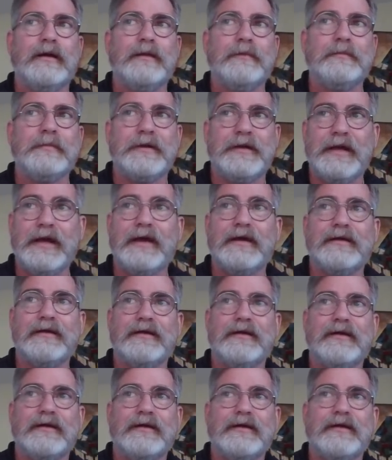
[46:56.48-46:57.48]
But yet,
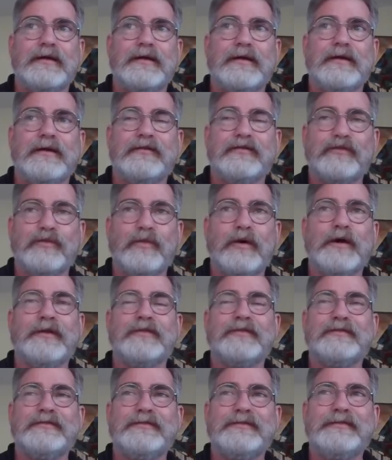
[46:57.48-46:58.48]
it's the
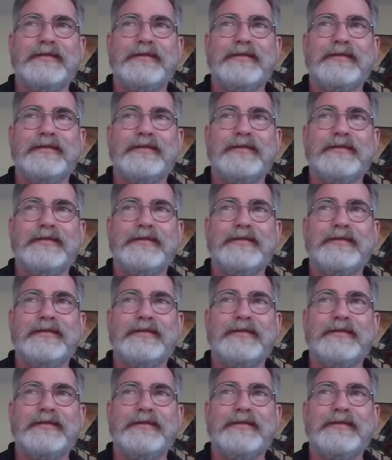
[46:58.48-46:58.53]
ones